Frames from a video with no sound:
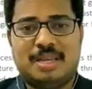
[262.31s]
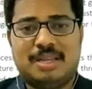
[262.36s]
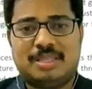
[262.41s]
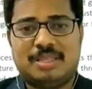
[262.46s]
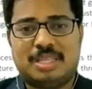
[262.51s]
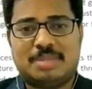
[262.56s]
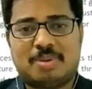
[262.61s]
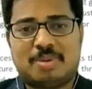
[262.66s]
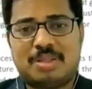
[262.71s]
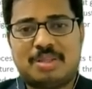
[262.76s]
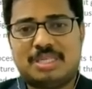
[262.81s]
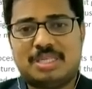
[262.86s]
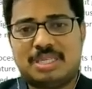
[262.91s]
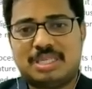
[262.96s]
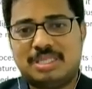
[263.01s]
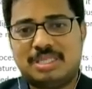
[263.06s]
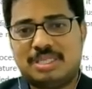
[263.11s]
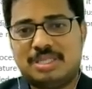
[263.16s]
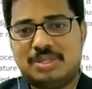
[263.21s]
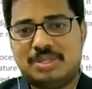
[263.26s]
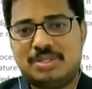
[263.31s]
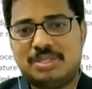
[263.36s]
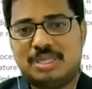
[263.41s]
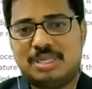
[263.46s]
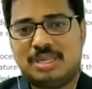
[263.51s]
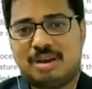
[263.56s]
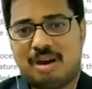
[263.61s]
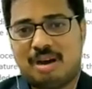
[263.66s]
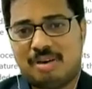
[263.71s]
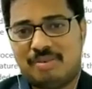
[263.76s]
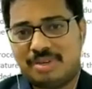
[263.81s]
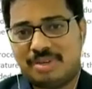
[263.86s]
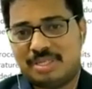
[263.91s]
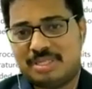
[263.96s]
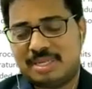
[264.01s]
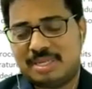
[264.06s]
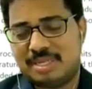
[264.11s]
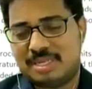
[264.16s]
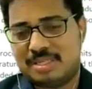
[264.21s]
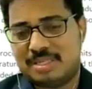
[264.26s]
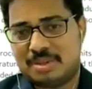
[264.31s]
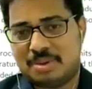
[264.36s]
this project is used in offices,